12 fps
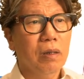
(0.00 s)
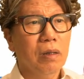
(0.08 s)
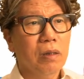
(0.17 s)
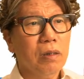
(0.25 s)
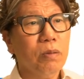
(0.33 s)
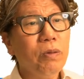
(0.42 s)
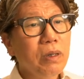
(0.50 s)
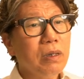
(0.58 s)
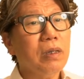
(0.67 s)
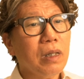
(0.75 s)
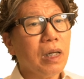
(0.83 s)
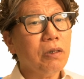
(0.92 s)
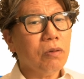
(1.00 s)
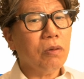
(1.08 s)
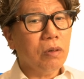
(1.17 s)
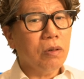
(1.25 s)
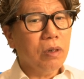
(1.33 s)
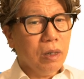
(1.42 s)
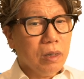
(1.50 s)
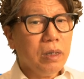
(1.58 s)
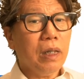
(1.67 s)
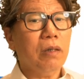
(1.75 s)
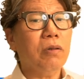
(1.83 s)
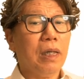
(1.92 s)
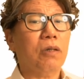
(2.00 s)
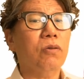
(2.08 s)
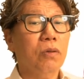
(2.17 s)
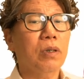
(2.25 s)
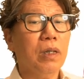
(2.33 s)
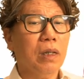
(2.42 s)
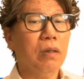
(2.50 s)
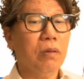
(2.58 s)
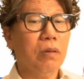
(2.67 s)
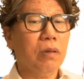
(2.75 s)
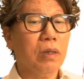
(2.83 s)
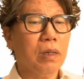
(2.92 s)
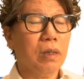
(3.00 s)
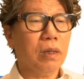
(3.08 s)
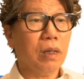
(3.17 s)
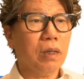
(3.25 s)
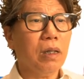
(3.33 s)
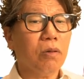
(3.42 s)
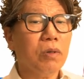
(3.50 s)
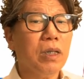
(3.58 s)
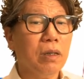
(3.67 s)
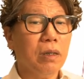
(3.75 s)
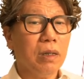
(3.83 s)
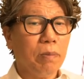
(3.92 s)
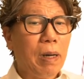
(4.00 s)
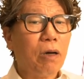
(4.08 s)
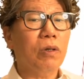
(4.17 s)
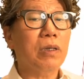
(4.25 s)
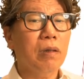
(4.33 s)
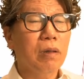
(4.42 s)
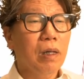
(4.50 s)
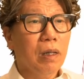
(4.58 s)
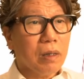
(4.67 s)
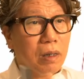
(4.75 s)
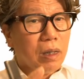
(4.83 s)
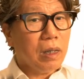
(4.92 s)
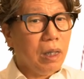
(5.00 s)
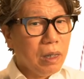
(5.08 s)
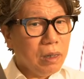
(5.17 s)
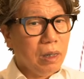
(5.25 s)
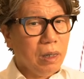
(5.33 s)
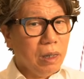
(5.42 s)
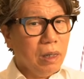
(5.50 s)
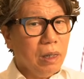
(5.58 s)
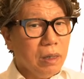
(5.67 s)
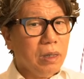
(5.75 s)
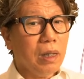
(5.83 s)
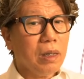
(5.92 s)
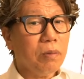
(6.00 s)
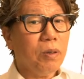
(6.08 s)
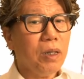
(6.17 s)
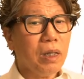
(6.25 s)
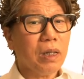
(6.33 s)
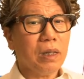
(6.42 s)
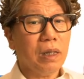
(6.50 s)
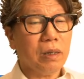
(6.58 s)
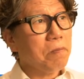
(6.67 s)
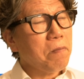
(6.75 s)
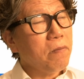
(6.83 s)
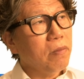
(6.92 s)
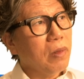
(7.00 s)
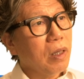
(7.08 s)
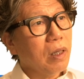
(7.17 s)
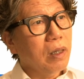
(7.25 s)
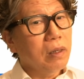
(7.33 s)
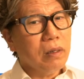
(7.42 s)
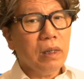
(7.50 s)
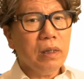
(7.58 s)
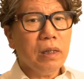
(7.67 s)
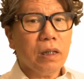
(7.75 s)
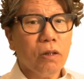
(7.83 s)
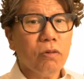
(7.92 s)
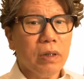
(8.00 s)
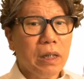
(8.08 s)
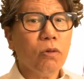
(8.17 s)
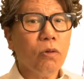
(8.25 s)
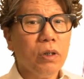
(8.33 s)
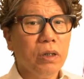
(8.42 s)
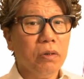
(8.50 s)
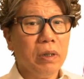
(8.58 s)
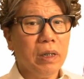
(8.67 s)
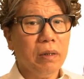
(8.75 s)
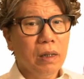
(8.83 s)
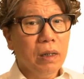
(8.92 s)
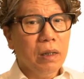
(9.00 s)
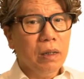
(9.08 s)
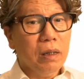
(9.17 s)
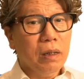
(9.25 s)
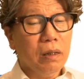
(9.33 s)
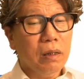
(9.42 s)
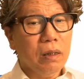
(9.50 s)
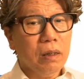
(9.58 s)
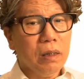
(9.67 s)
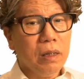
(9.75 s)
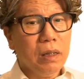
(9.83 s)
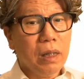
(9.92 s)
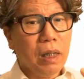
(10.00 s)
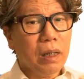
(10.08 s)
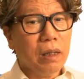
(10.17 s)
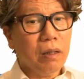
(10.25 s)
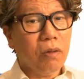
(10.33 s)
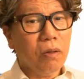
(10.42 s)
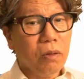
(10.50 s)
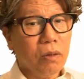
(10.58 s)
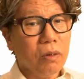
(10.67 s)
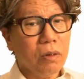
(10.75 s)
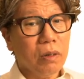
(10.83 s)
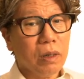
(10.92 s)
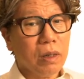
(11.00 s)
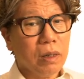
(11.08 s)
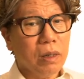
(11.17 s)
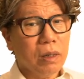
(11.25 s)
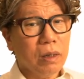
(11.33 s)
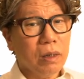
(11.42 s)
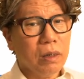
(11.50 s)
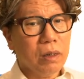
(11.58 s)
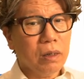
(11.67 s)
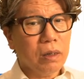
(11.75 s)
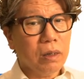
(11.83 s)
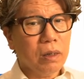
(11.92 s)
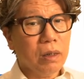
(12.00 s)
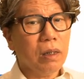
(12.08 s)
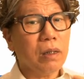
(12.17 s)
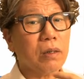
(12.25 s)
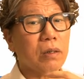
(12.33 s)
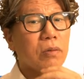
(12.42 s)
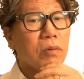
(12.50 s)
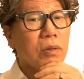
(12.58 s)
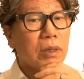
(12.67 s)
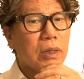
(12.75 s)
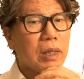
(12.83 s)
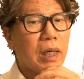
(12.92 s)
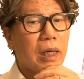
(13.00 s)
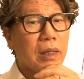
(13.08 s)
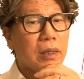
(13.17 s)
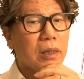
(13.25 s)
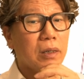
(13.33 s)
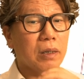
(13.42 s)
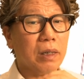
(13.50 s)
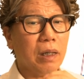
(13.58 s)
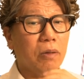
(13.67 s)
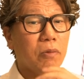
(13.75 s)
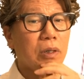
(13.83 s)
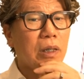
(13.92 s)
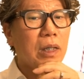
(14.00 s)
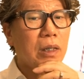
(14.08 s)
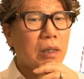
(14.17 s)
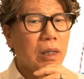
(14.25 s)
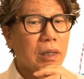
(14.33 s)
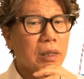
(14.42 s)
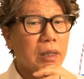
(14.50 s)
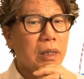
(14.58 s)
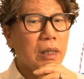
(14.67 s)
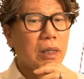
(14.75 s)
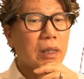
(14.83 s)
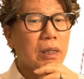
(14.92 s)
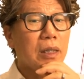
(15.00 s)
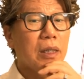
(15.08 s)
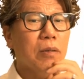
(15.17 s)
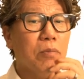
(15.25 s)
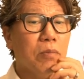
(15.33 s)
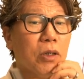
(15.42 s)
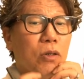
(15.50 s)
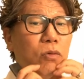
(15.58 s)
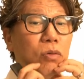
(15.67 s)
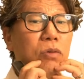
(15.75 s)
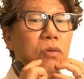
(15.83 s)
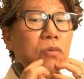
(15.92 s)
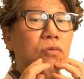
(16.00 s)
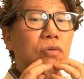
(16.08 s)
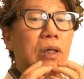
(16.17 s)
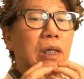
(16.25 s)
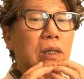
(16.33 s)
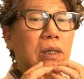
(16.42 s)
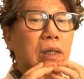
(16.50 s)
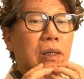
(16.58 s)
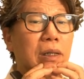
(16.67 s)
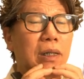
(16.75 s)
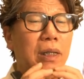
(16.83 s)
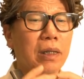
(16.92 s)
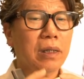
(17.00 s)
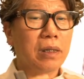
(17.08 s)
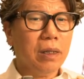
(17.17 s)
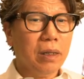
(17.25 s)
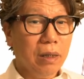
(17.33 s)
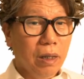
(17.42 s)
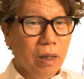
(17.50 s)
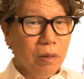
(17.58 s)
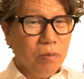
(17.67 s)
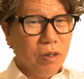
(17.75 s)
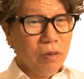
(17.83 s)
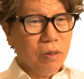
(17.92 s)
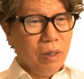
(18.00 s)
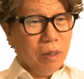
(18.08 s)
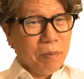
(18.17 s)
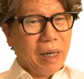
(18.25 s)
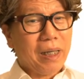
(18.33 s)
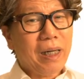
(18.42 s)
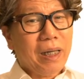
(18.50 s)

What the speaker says: using an occlusal splint to change the jaw position to centric relation. That is to say, we will arrange the teeth there. That ultimately is gnathology. This is because, when guiding the jaw position with CR, there are techniques referred to as the one-hand technique and the two-hand technique. Relax your entire